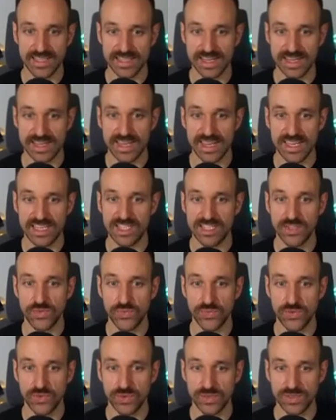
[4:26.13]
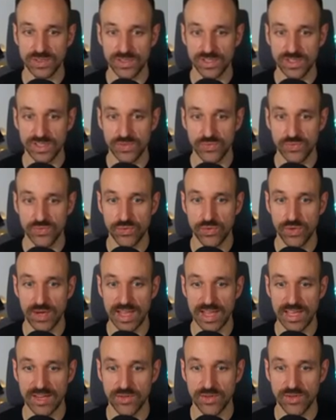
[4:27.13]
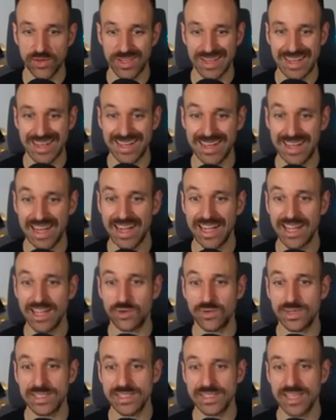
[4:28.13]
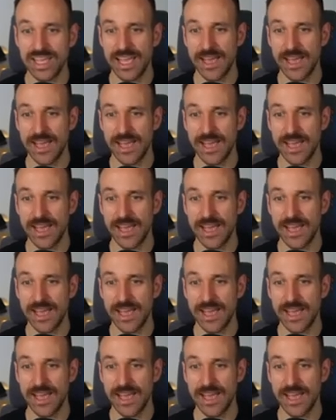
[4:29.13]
native folders for Android and iOS